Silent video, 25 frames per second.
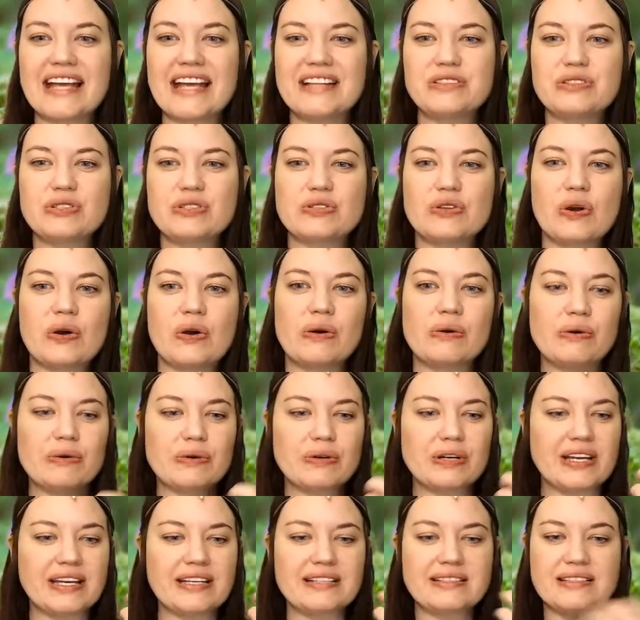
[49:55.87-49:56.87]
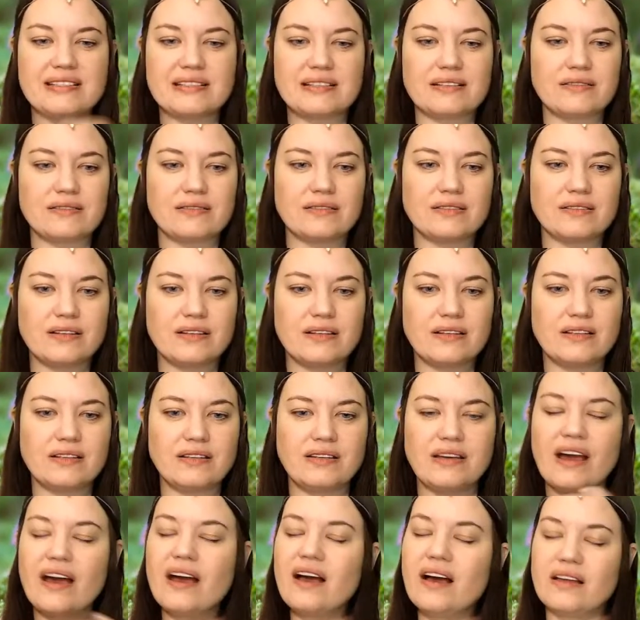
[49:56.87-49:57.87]
And so it's,
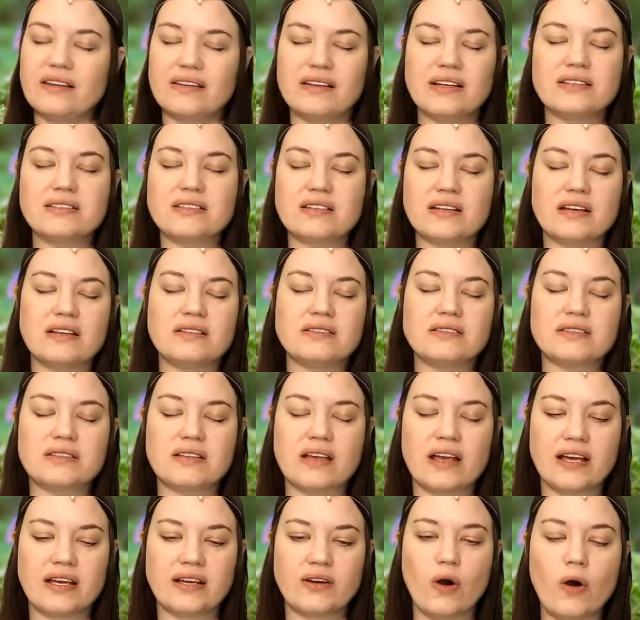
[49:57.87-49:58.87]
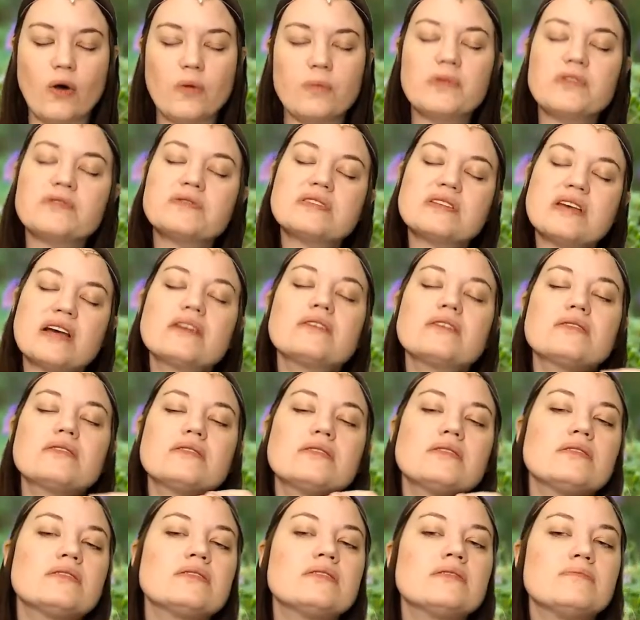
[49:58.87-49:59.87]
yeah, that's, it's like almost like
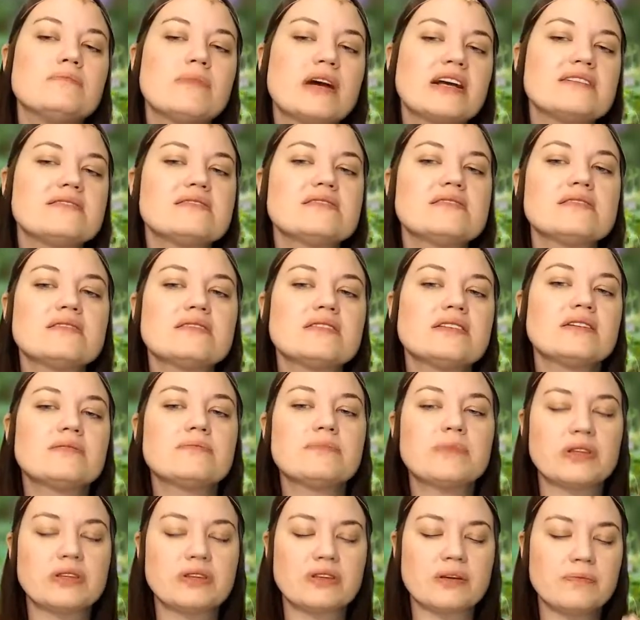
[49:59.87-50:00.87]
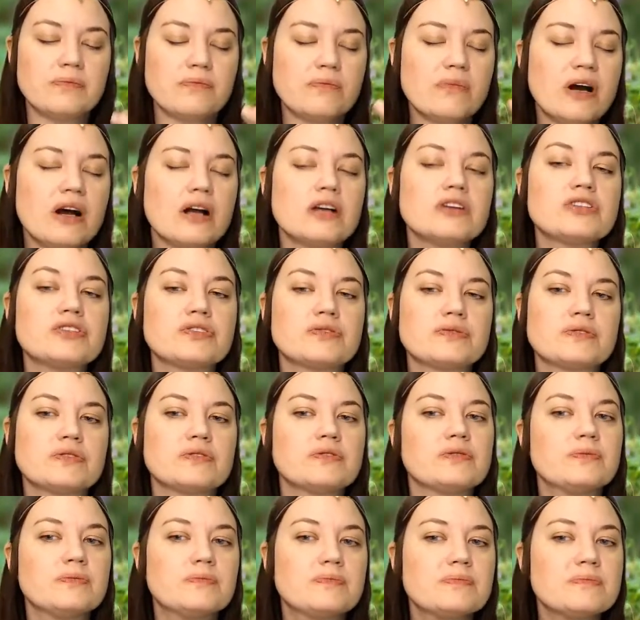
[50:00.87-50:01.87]
the mycelium, the
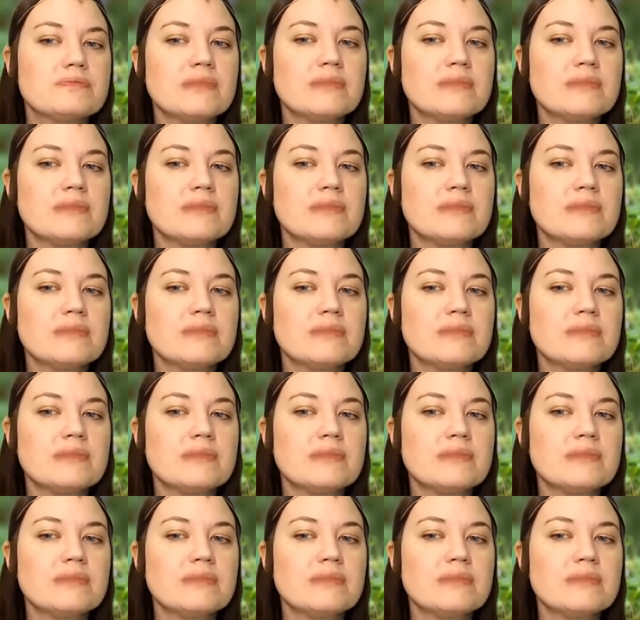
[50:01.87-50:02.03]
mushroom